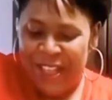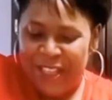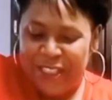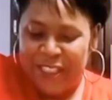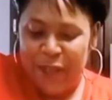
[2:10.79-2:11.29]

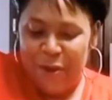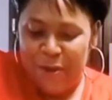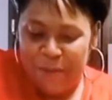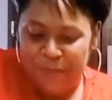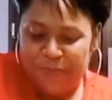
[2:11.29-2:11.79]
So,
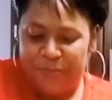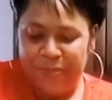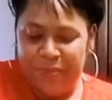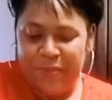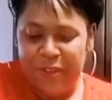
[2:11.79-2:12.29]

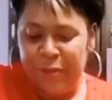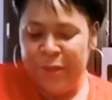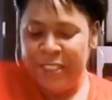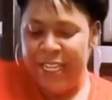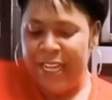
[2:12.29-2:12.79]
let's
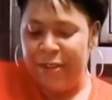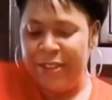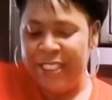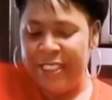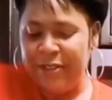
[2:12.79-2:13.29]
take out
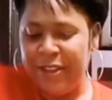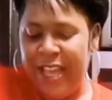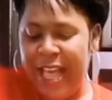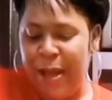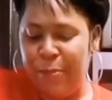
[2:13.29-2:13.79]
these little
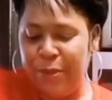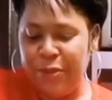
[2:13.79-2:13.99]
apples.